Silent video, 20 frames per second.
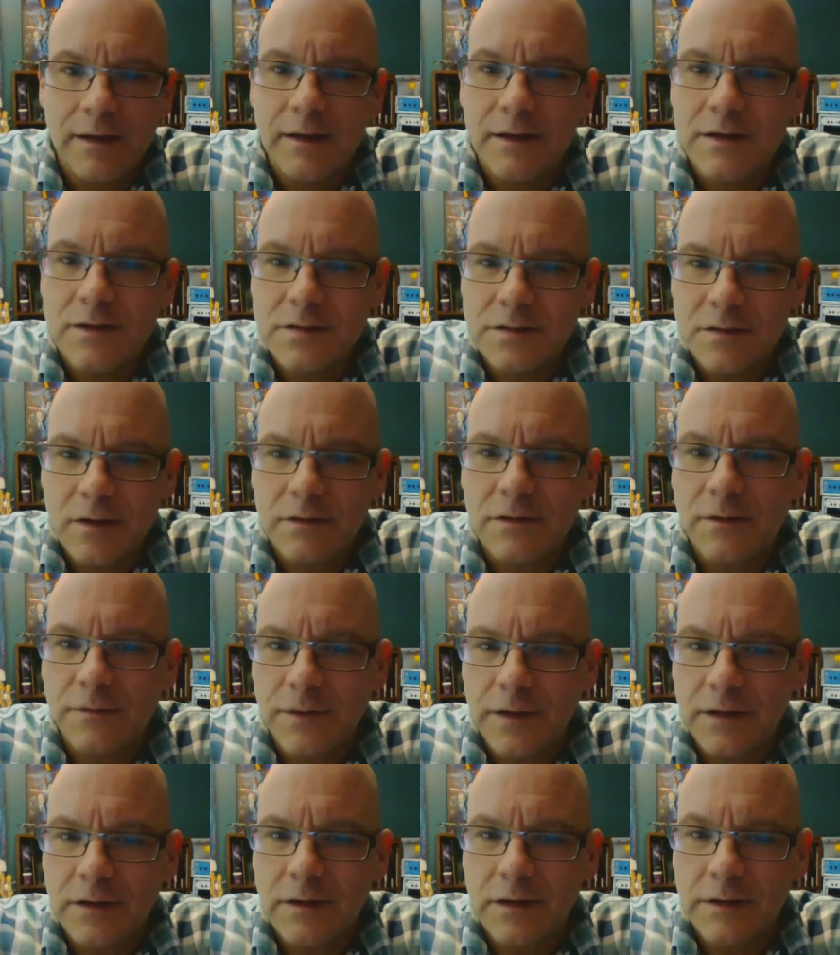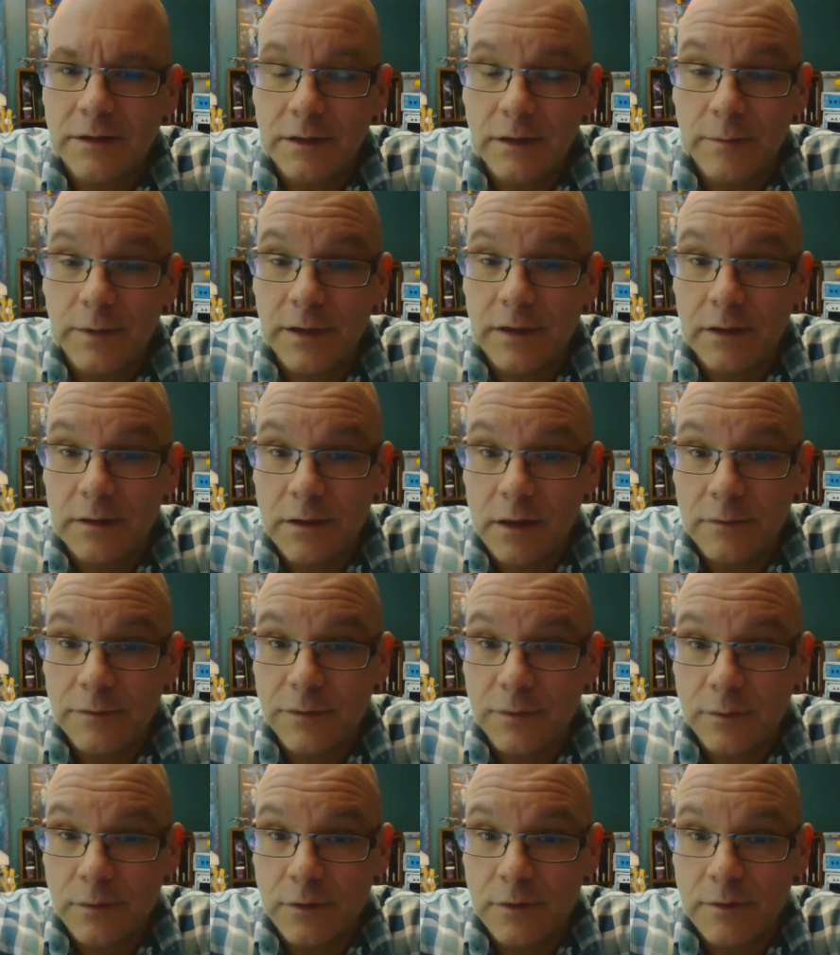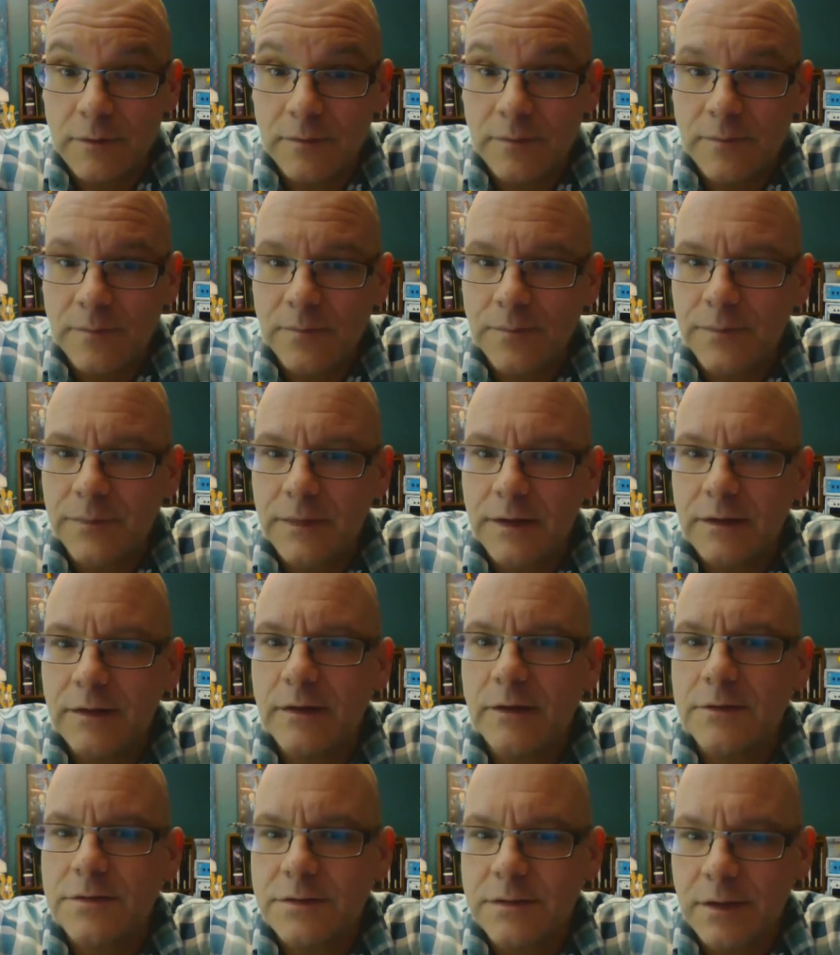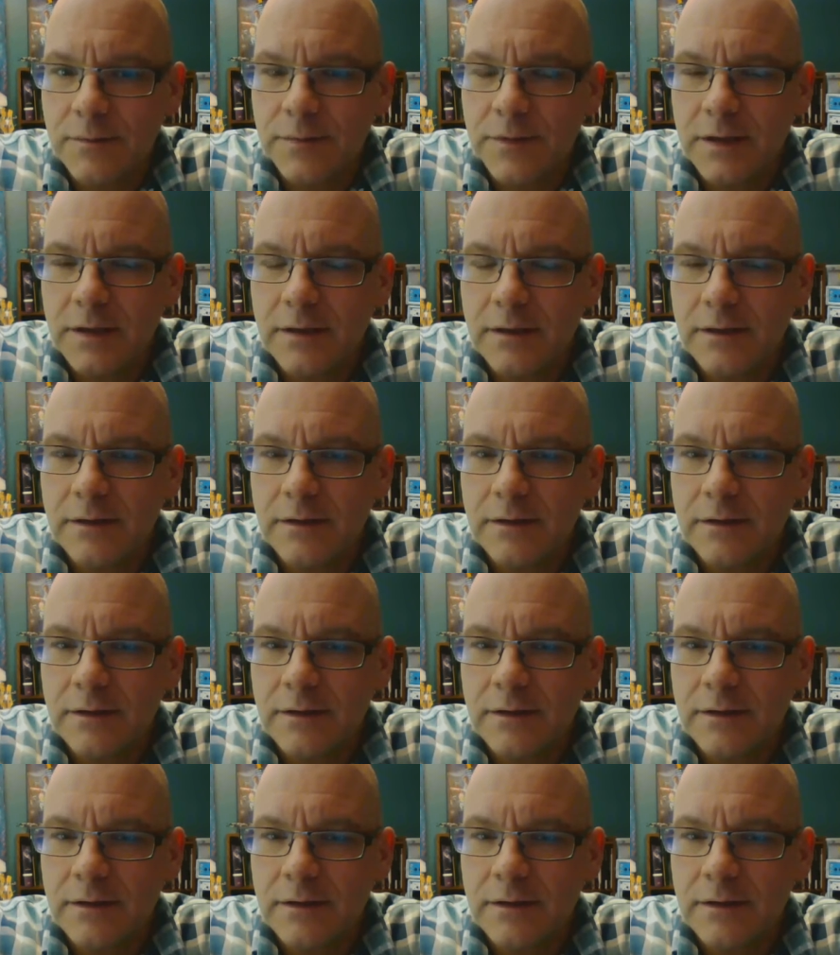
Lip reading: you start to feel a little bit uncomfortable. There's something.